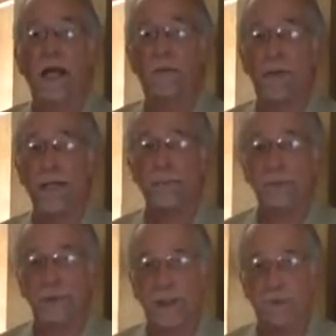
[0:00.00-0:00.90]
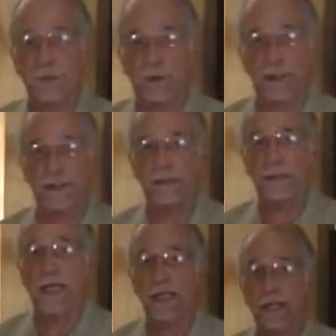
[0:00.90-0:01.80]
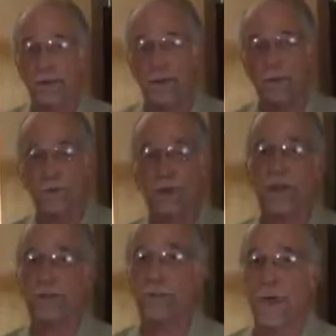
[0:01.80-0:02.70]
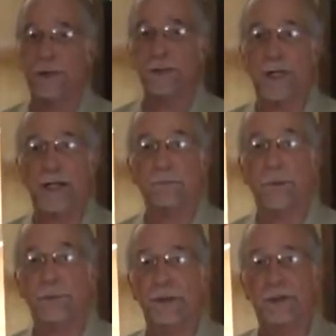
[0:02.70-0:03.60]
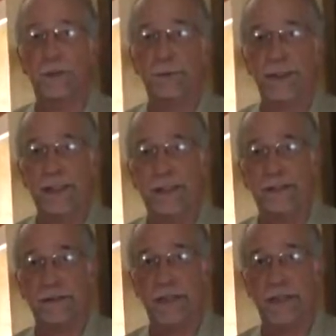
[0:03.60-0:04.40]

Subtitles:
My name is Jeff Kriz, and I'm the owner of Right Track Mobility with Ease,